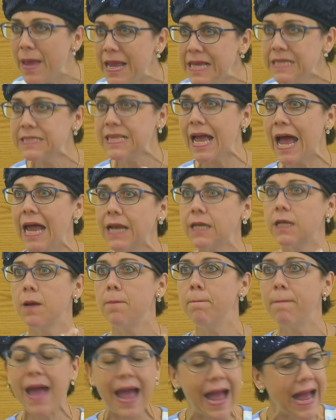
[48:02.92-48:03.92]
based on
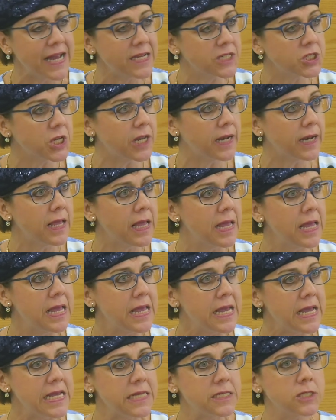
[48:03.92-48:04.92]
compassion,
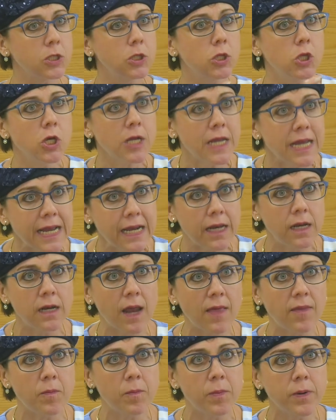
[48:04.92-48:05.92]
is looking at
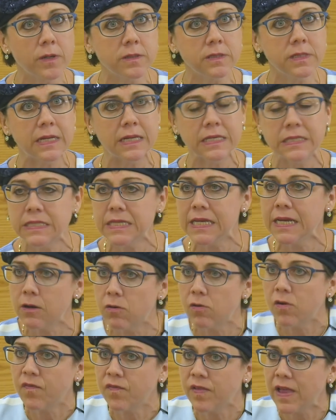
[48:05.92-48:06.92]
another person and seeing
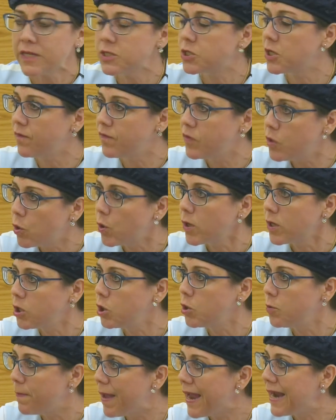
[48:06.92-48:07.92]
a reflection of your
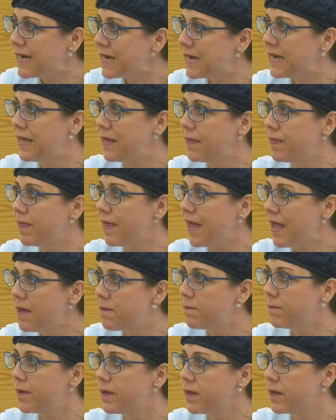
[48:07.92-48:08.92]
humanity in
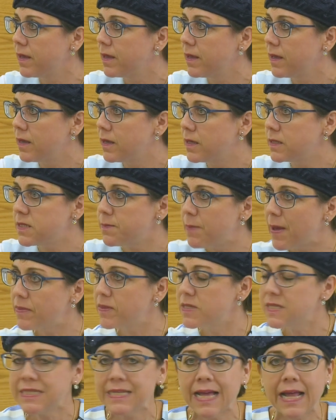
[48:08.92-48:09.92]
them. It's about
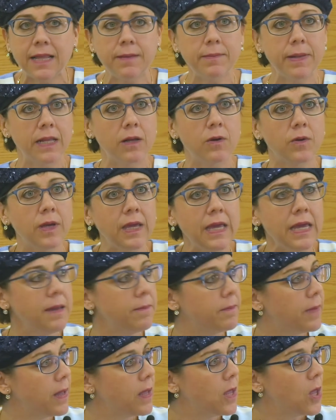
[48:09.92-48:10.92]
the Tzelem
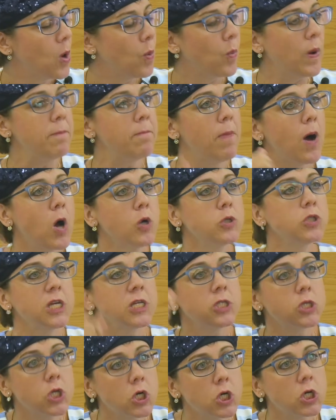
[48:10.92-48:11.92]
Elokim. When
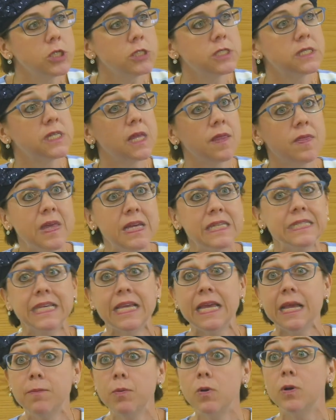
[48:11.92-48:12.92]
Moshe turns to this
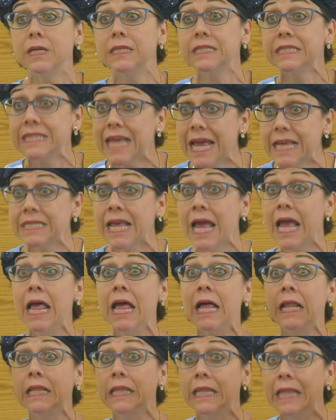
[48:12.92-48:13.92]
Hebrew and says,
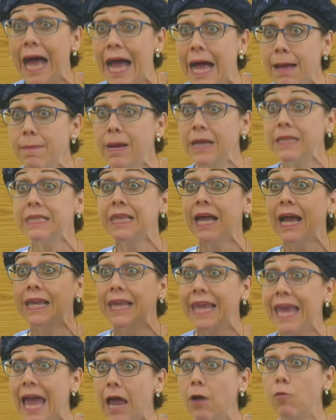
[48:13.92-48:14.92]
Lama
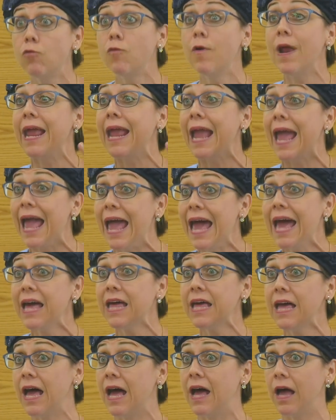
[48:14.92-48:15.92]
taker
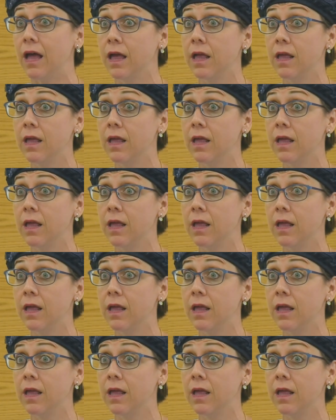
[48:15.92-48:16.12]
re'echa,